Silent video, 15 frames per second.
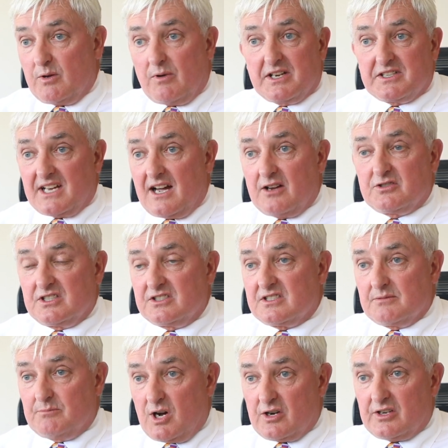We went out
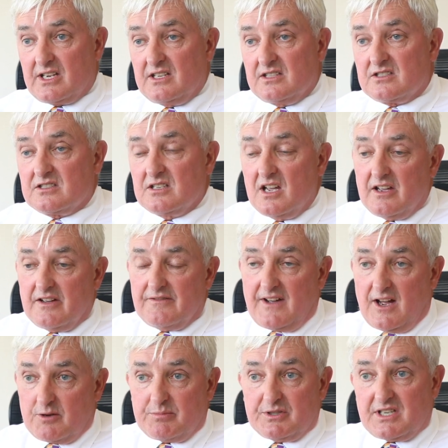into the markets,
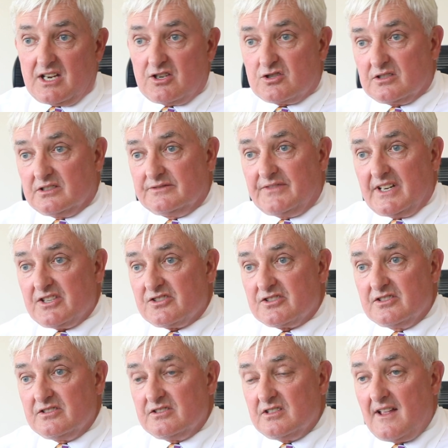found potential
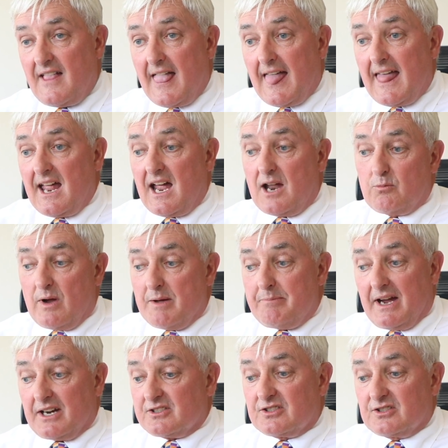investors, and
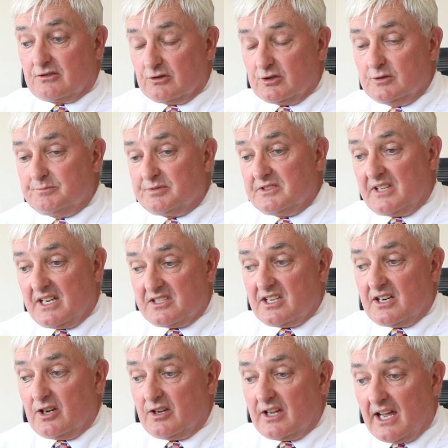went back to the group, and they
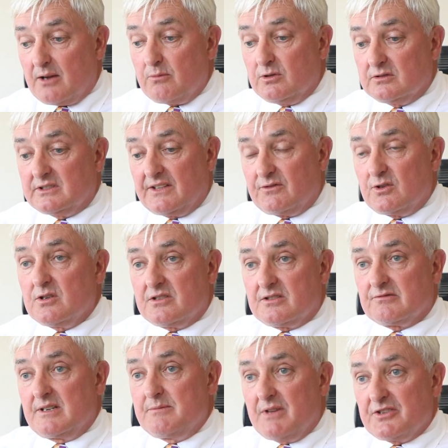said, okay, we'll give you
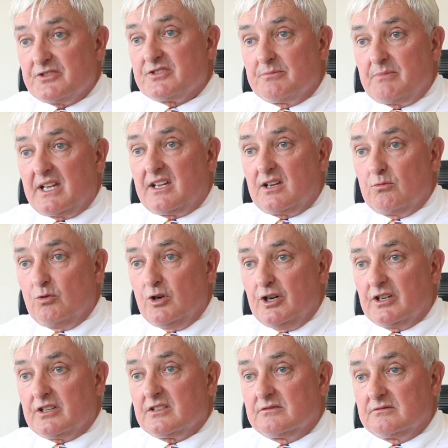3 months to make it work.